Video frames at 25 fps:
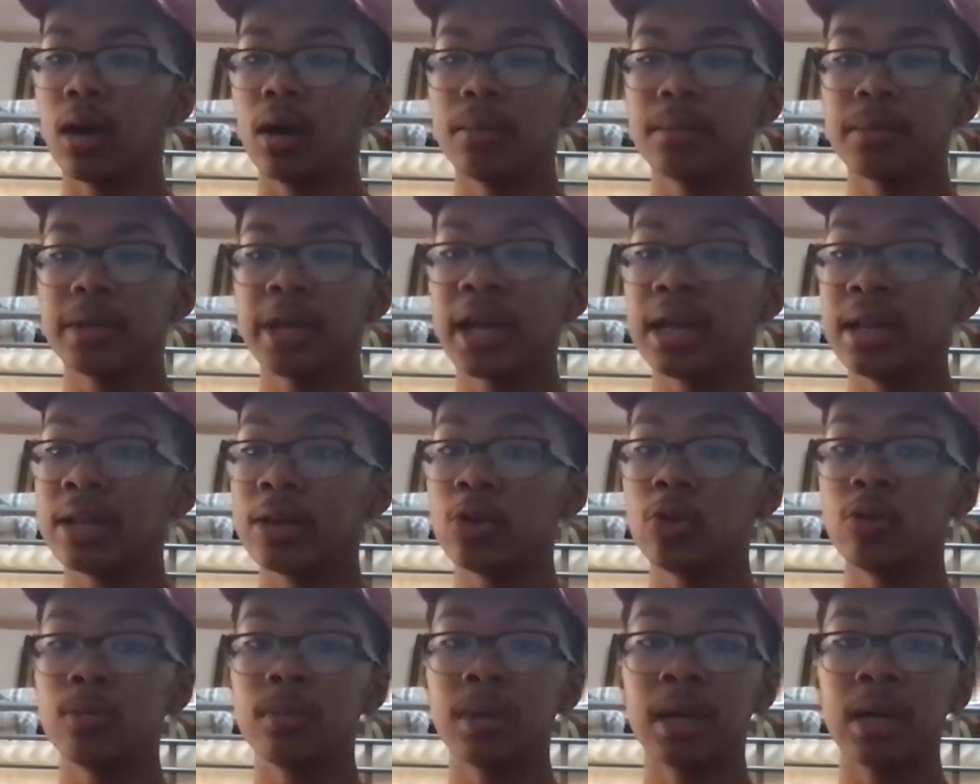Kelly
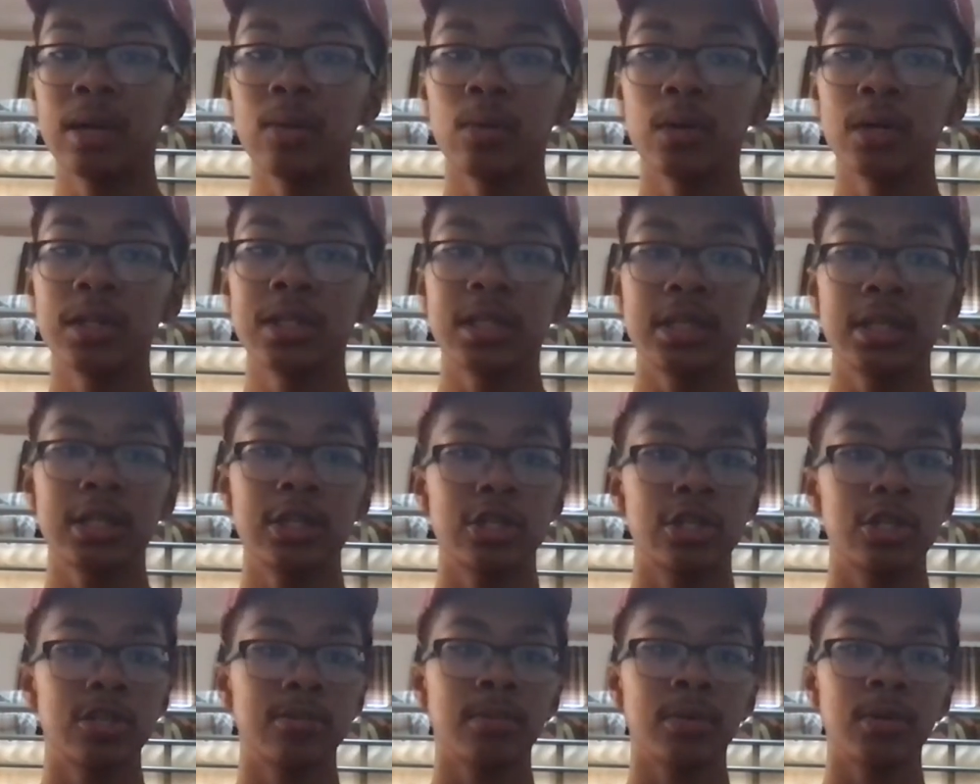Oubre was
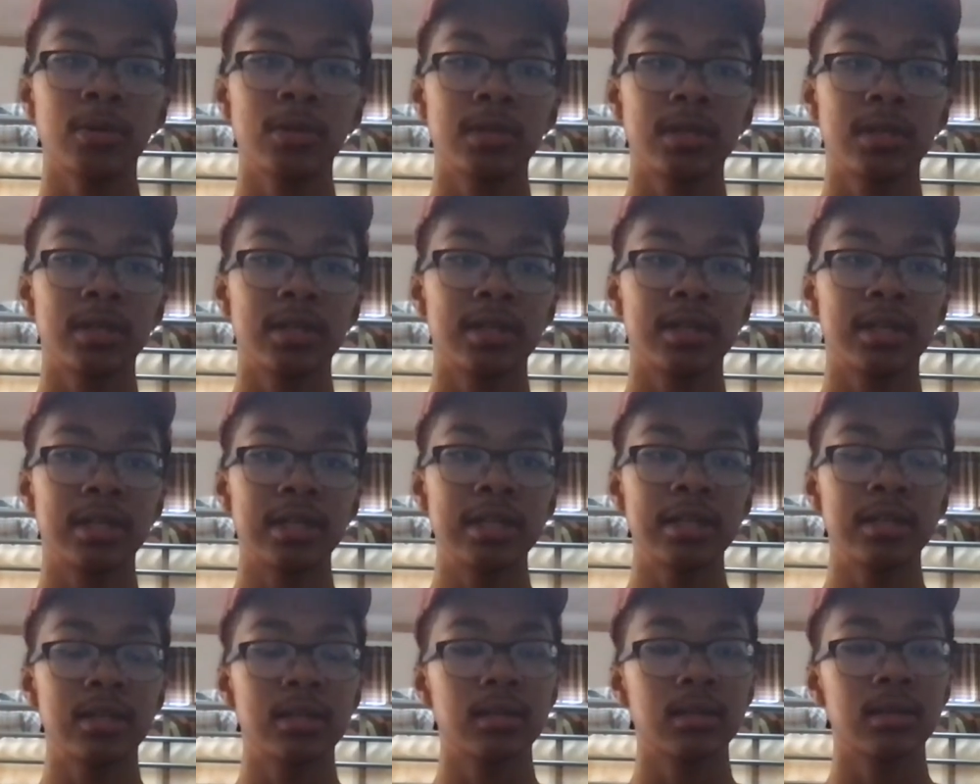injured most of the
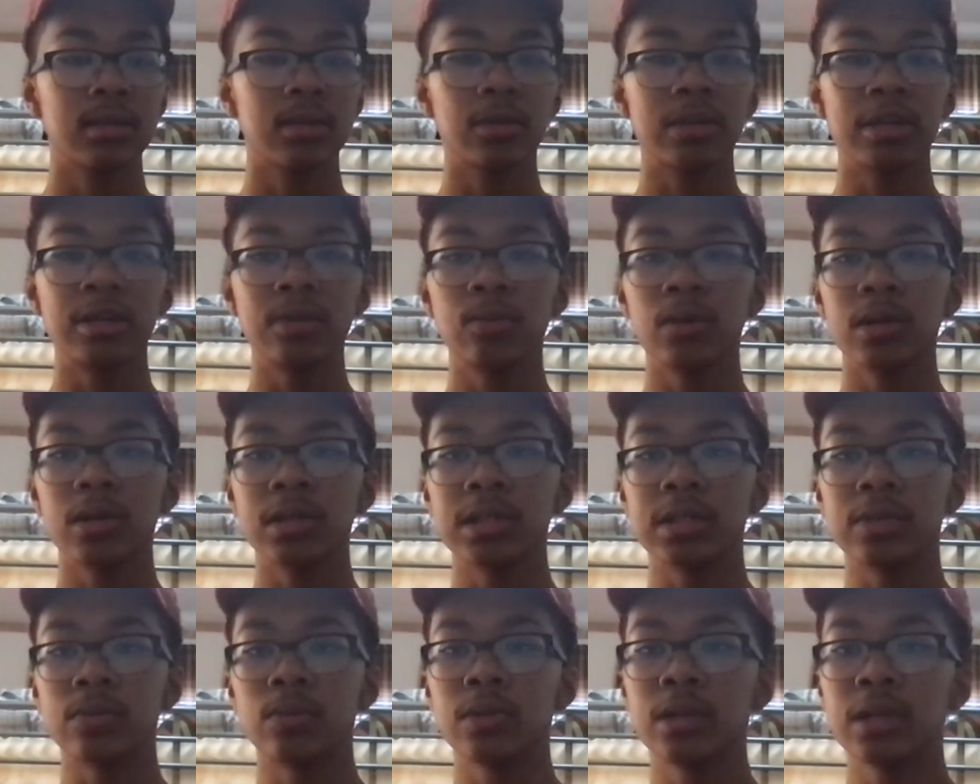season, so he
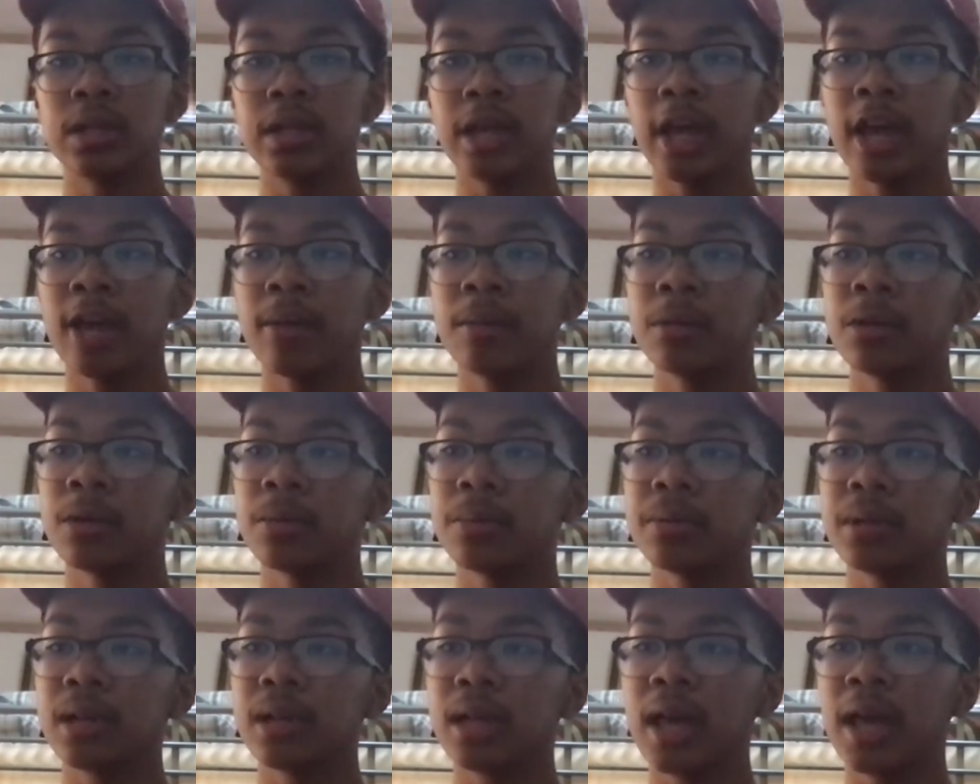wasn't really able to
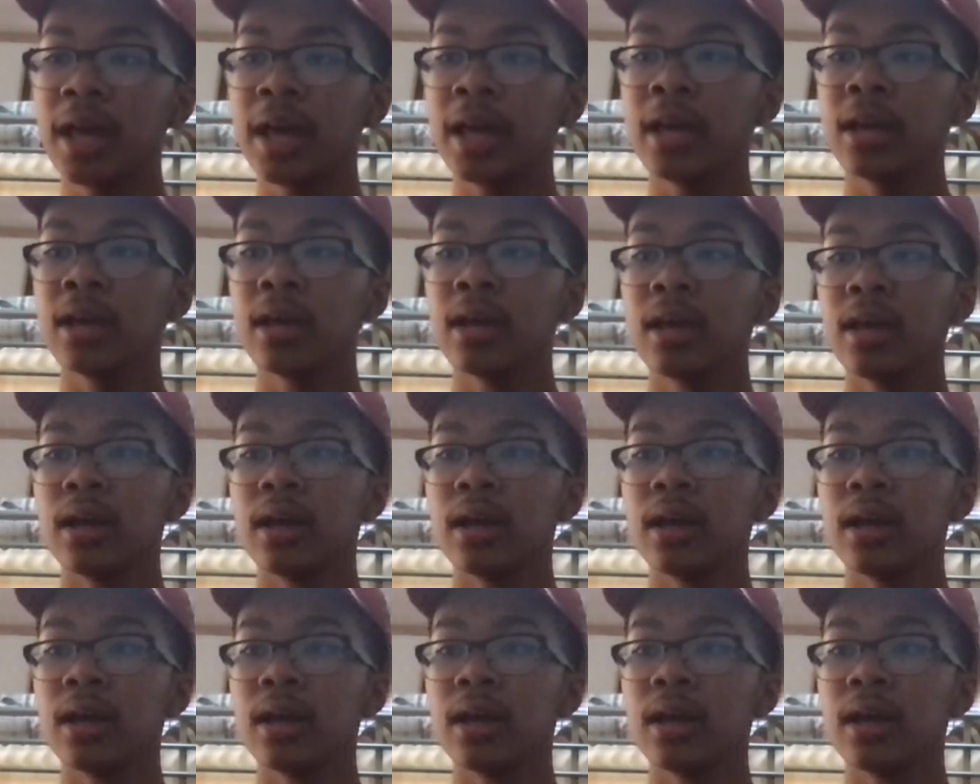play.